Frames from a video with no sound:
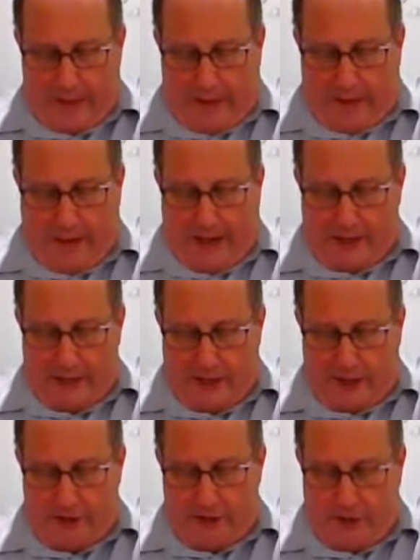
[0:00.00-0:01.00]
Now, guys, in
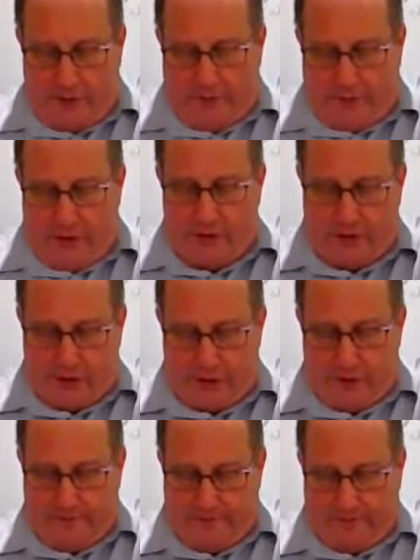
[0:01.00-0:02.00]
these two
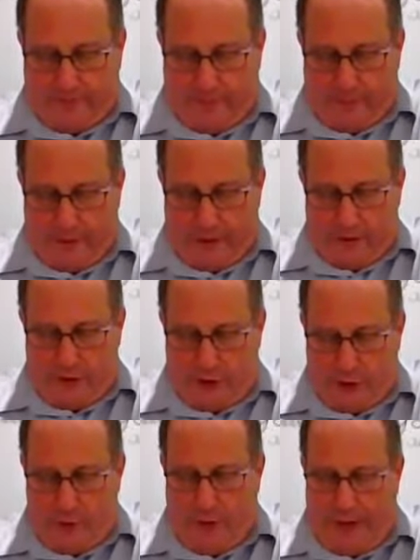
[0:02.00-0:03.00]
verses,
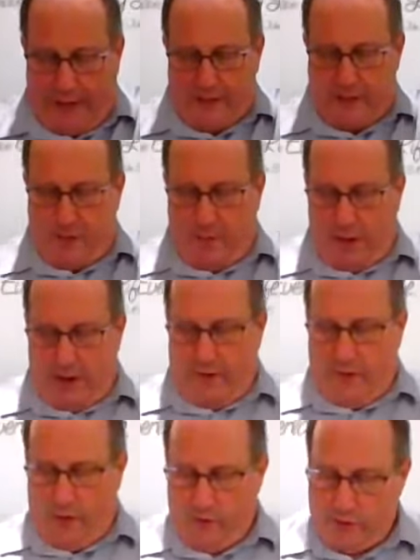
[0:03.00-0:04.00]
Jude has in
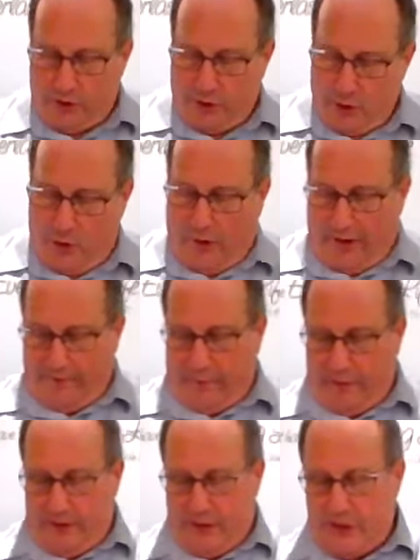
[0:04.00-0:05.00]
mind those who have
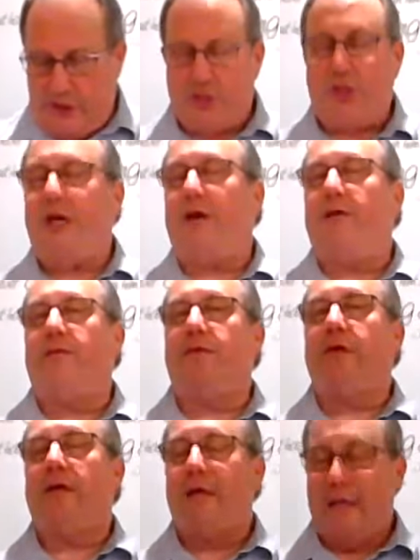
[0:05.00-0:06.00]
been deceived
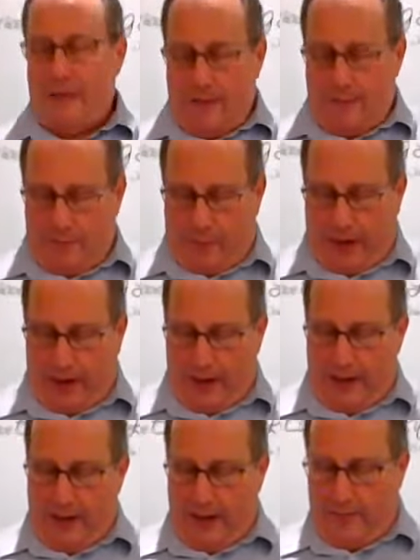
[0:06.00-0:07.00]

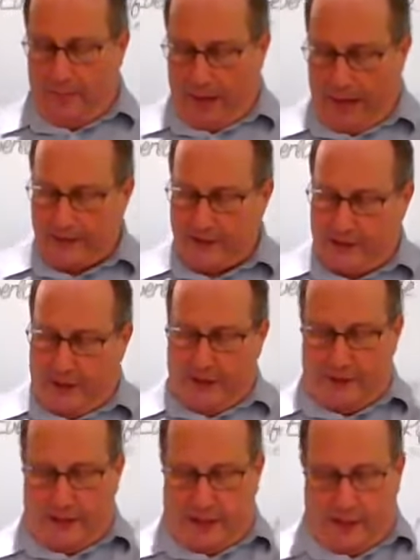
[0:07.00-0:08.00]
by
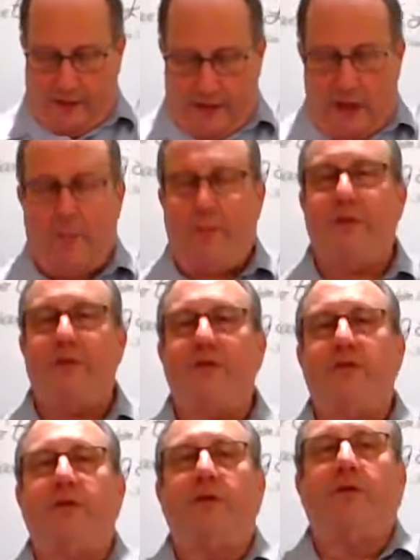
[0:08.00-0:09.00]
apostates that had come
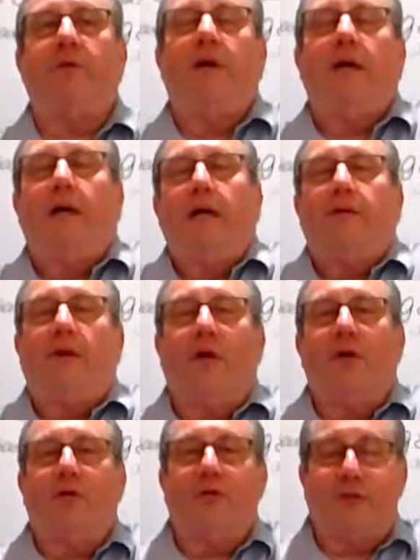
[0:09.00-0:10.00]
into the
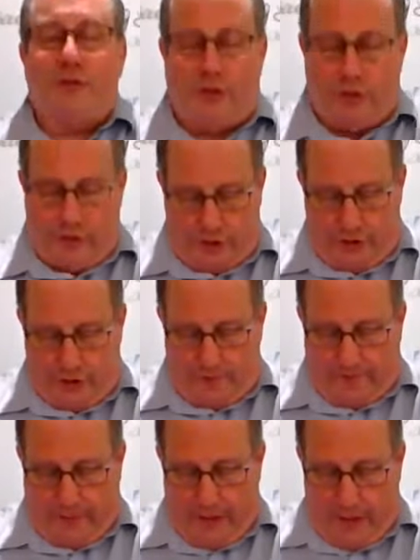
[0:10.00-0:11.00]
local churches.
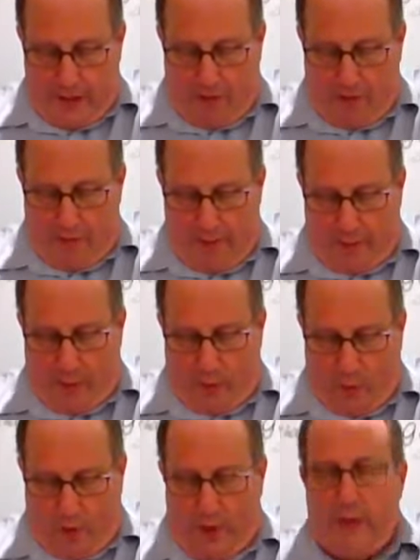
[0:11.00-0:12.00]
You
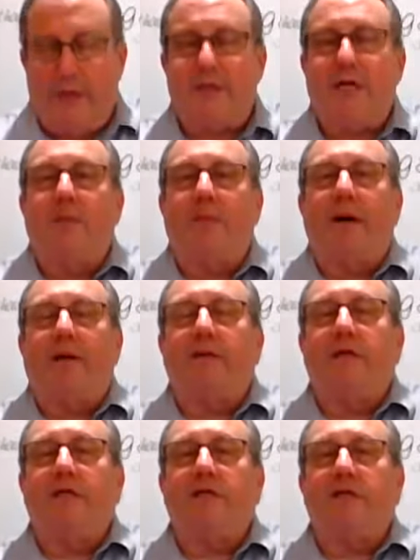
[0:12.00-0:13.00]
remember what he said about
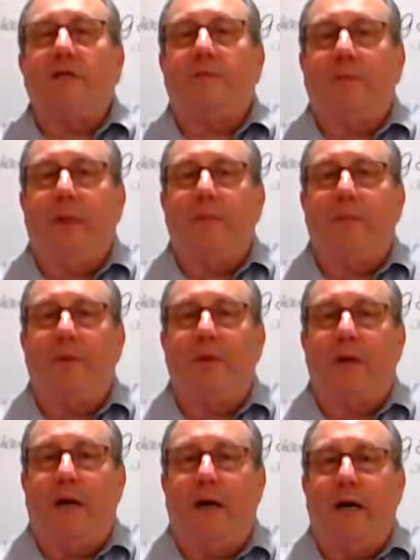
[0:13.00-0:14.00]
these uh,
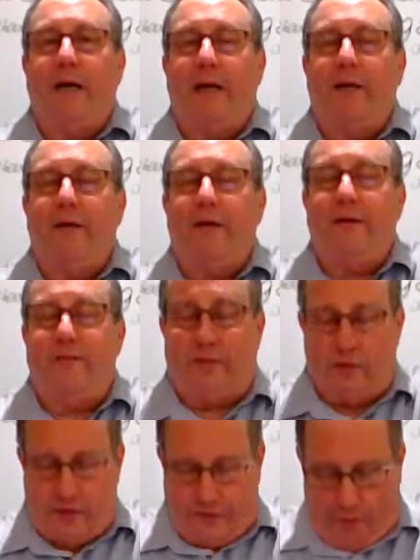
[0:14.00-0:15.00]
people uh, in uh,
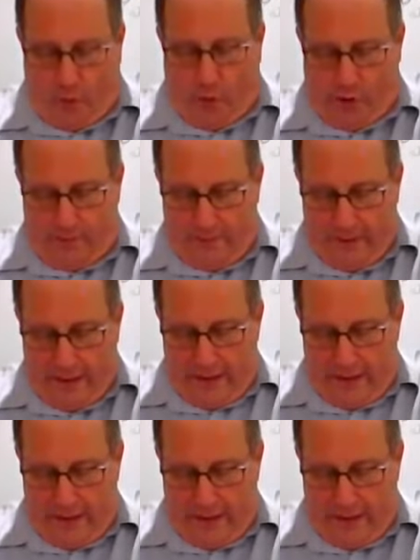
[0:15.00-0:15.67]
verse 4.